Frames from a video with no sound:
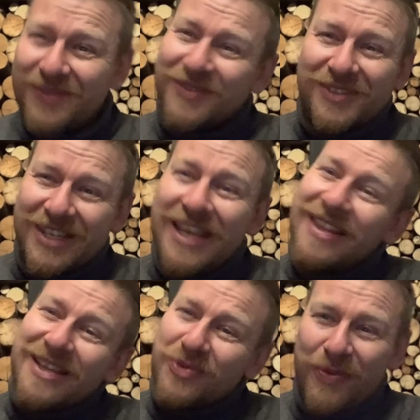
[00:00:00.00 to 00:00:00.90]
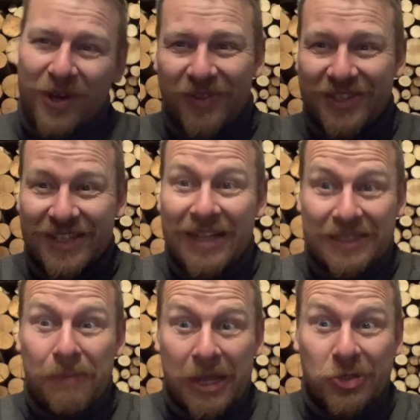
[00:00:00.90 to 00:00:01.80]
seeing these women on the side
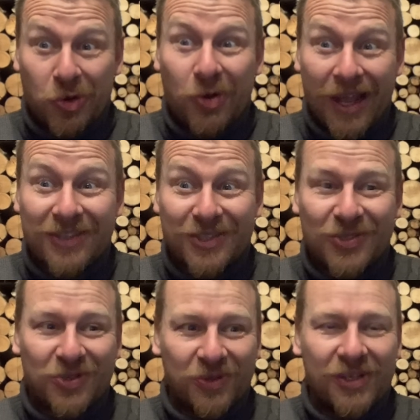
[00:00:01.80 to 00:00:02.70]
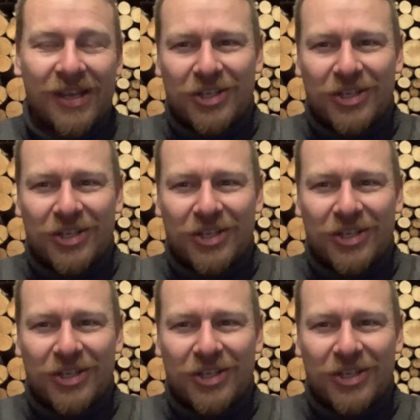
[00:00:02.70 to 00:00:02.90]
to make sure he has a son?